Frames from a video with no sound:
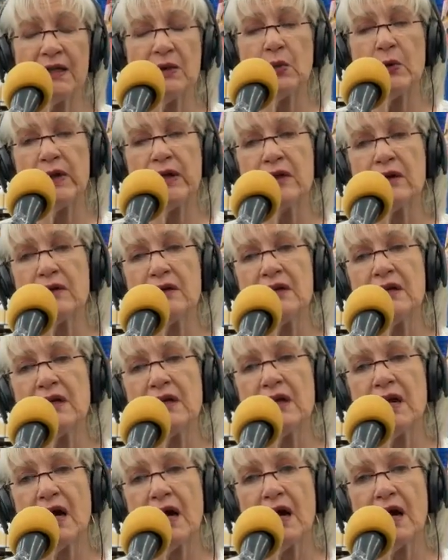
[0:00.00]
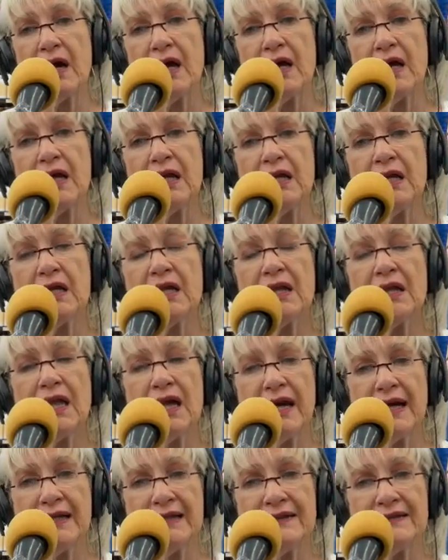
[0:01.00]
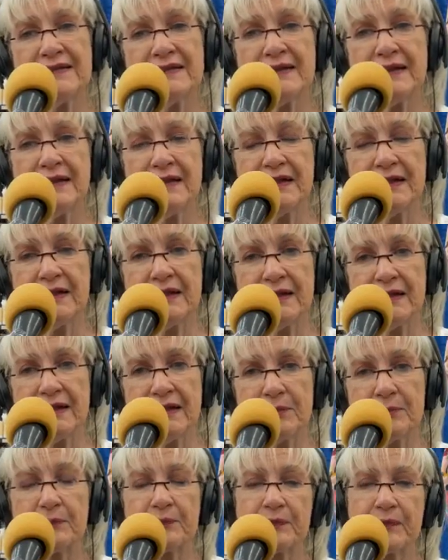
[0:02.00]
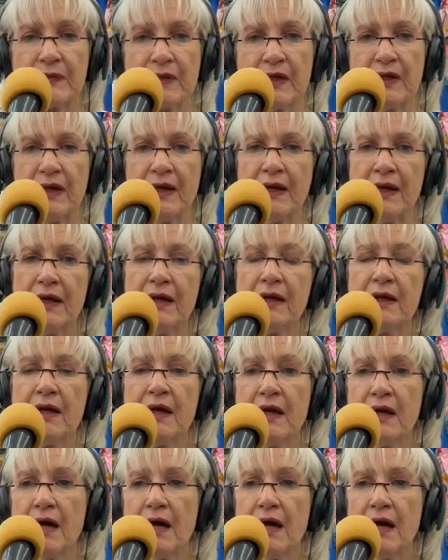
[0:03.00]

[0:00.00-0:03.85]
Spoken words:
and we are 9 lights in, okay?